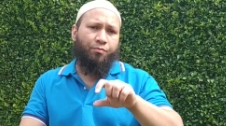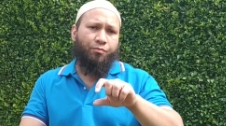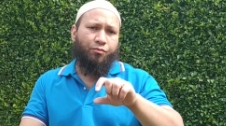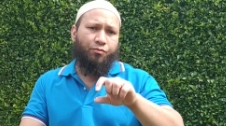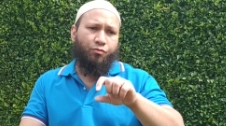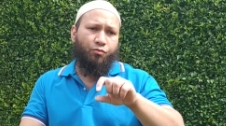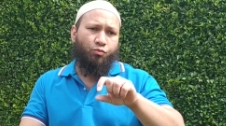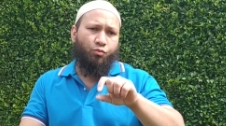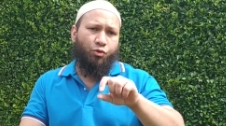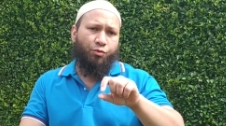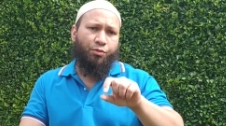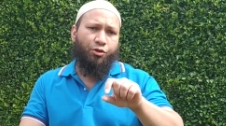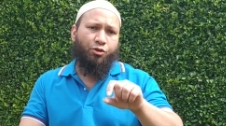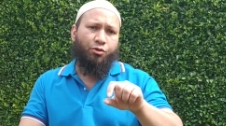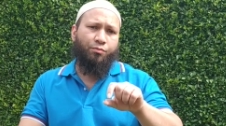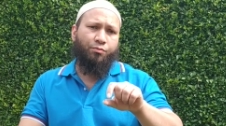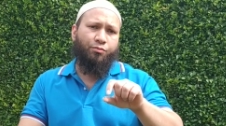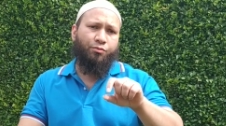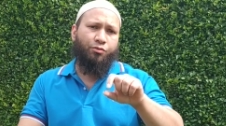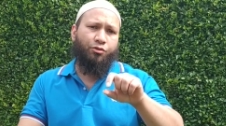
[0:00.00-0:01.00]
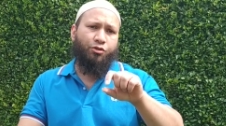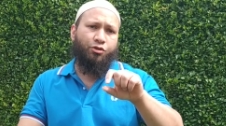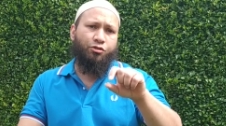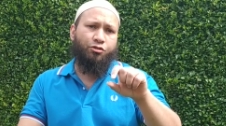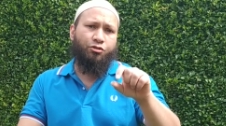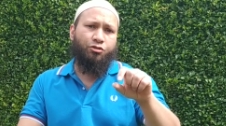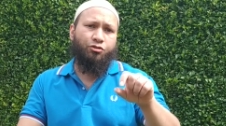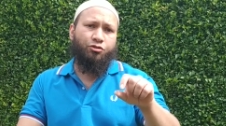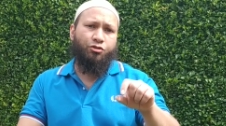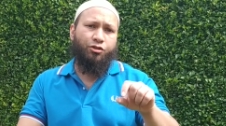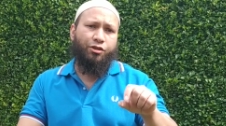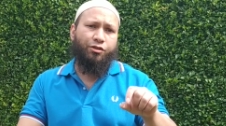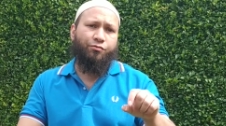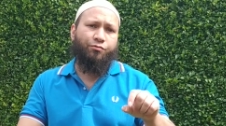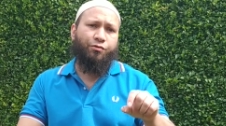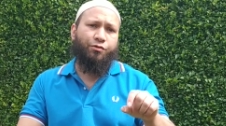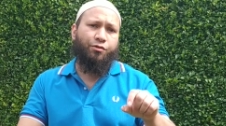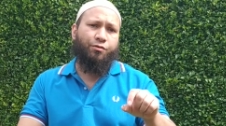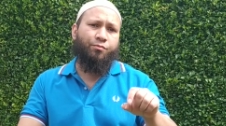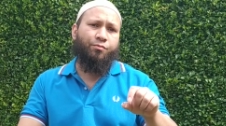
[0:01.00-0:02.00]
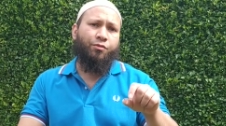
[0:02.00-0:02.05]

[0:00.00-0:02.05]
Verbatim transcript: will become constraint for them,